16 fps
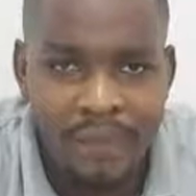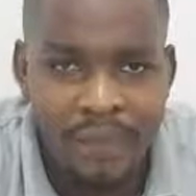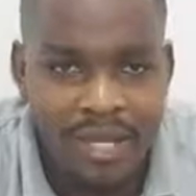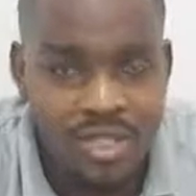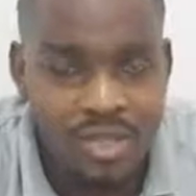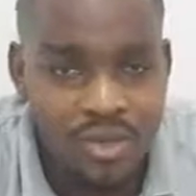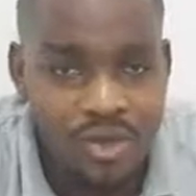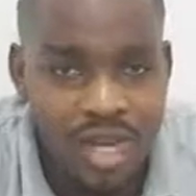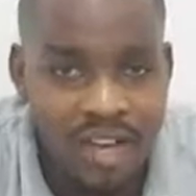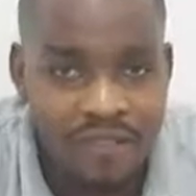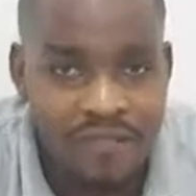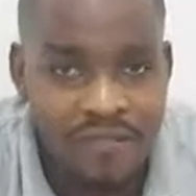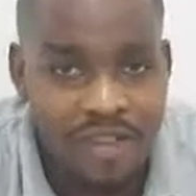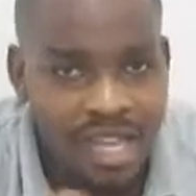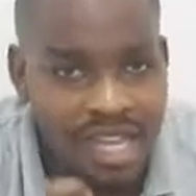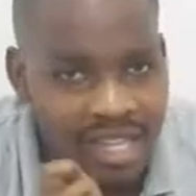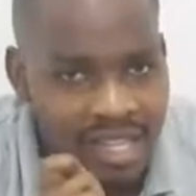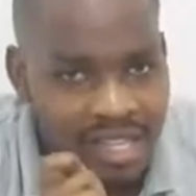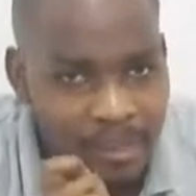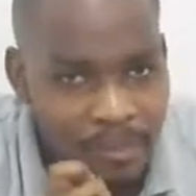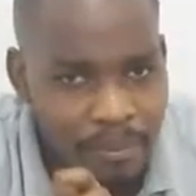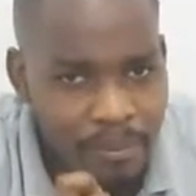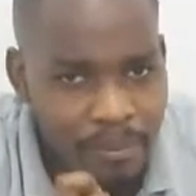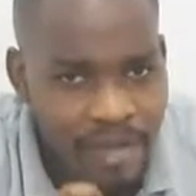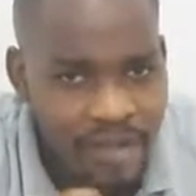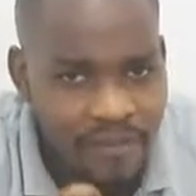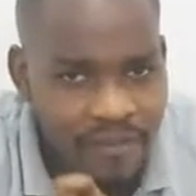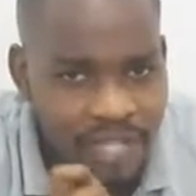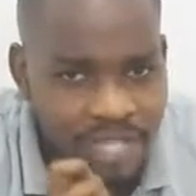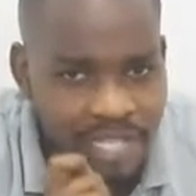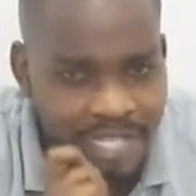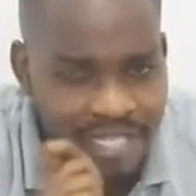but to have the
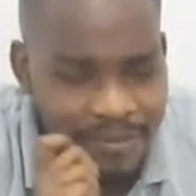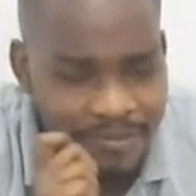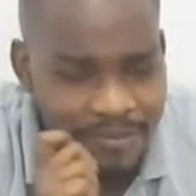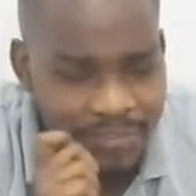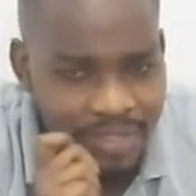perfect